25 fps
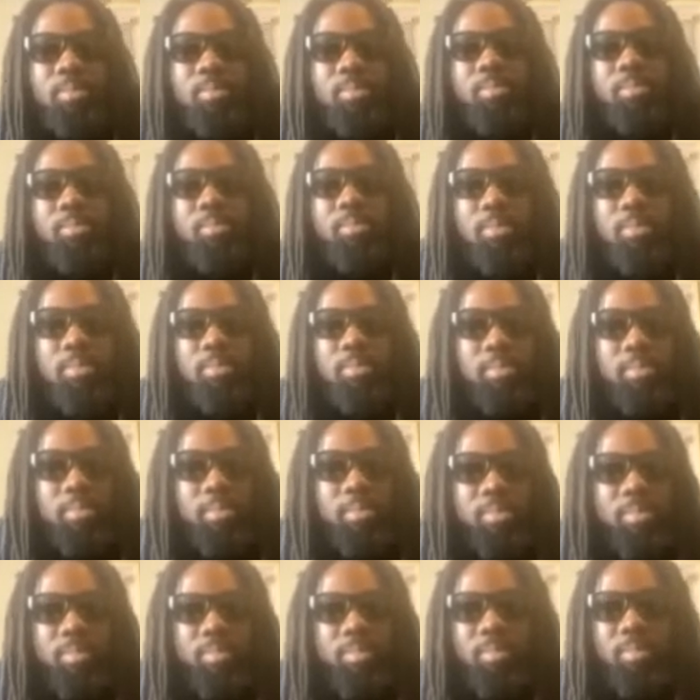
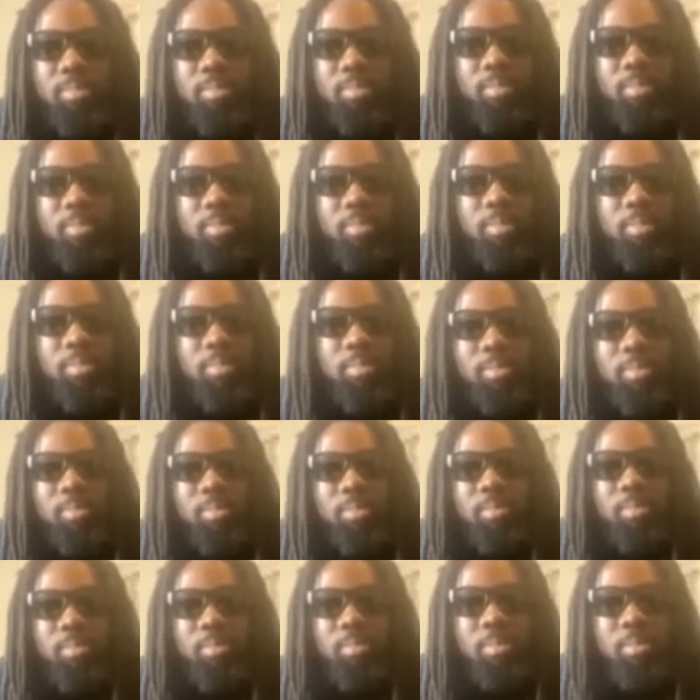
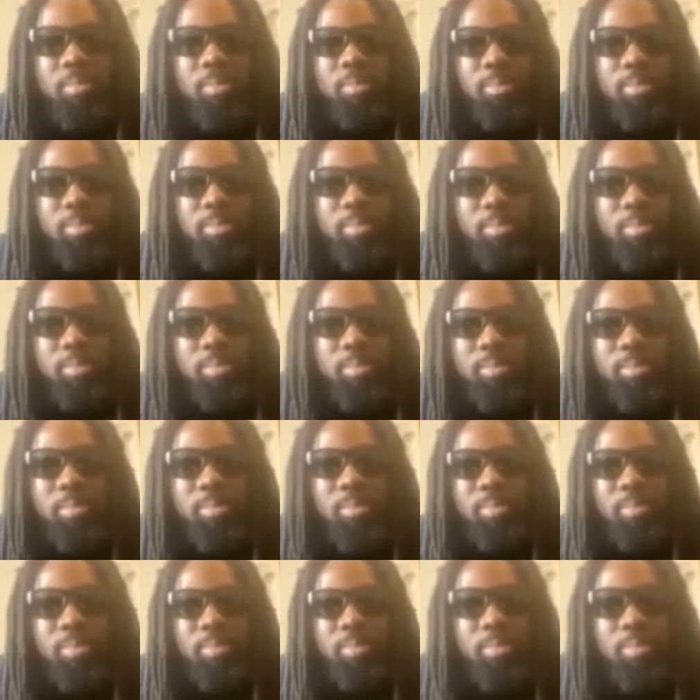
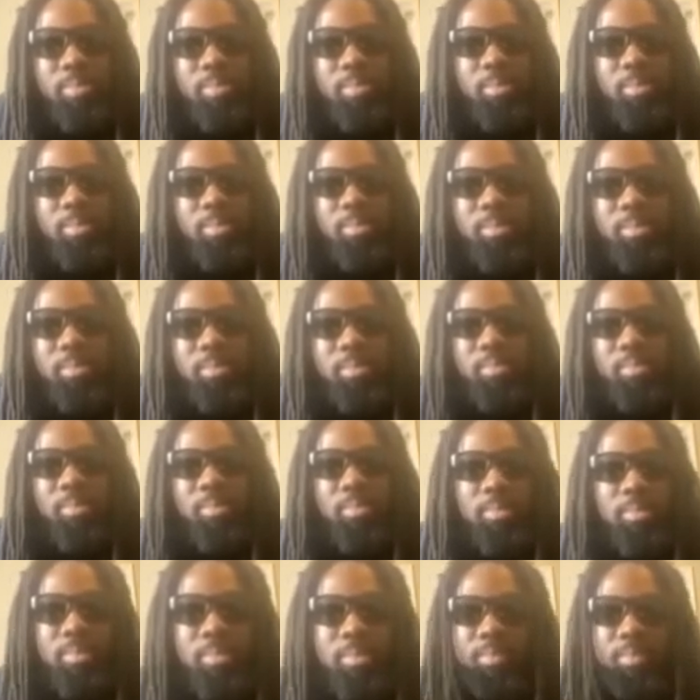
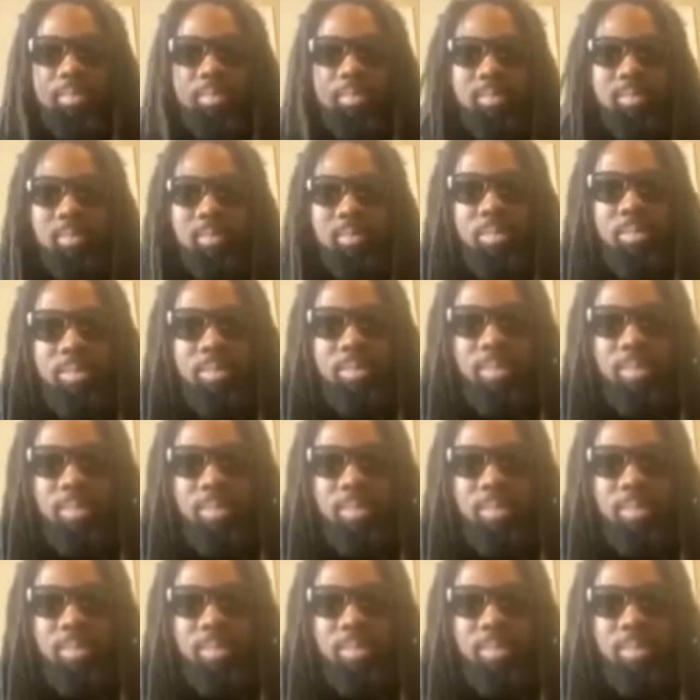This person isn't speaking.